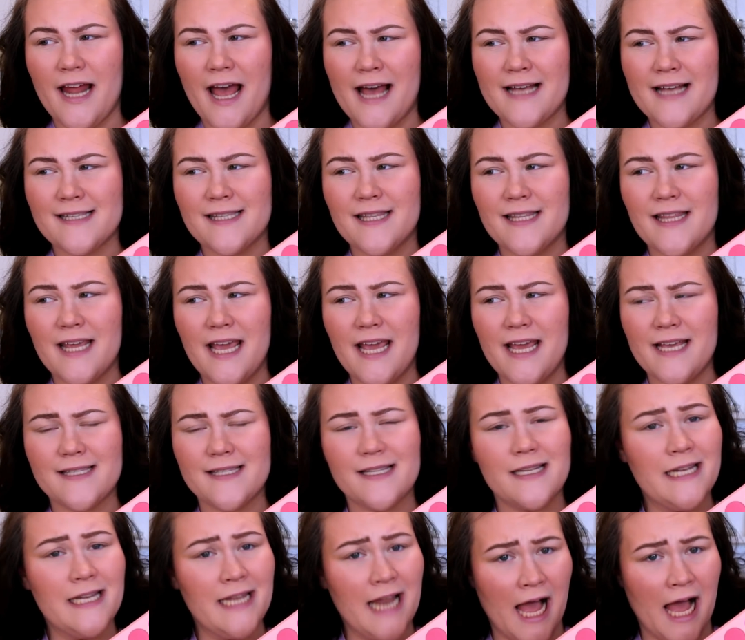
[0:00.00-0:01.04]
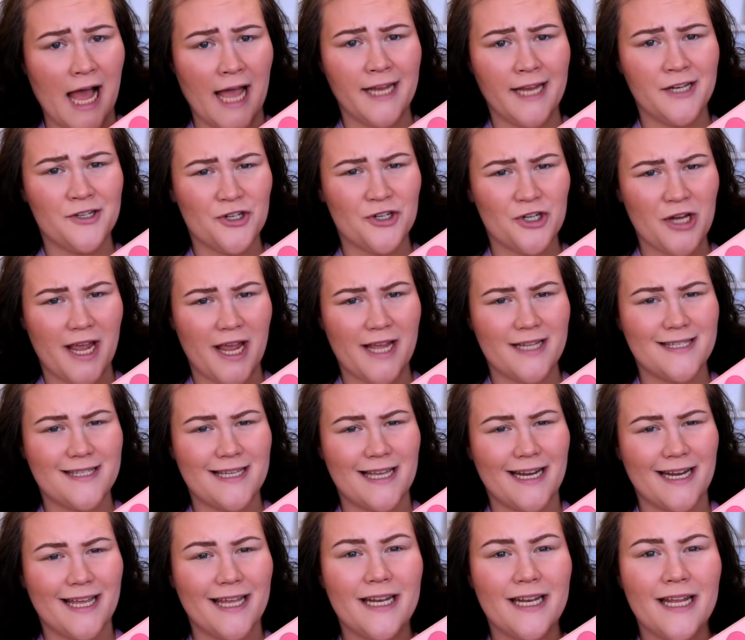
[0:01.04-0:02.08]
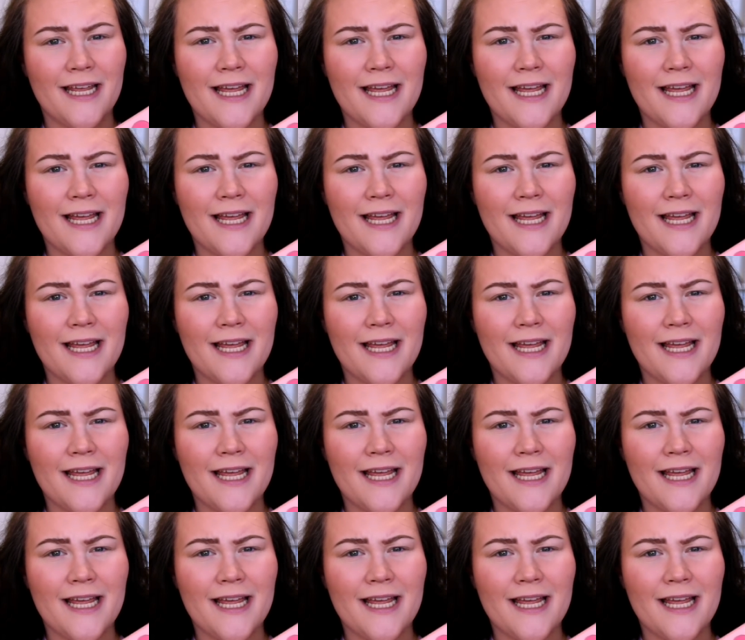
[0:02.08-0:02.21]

has these nine shades in it,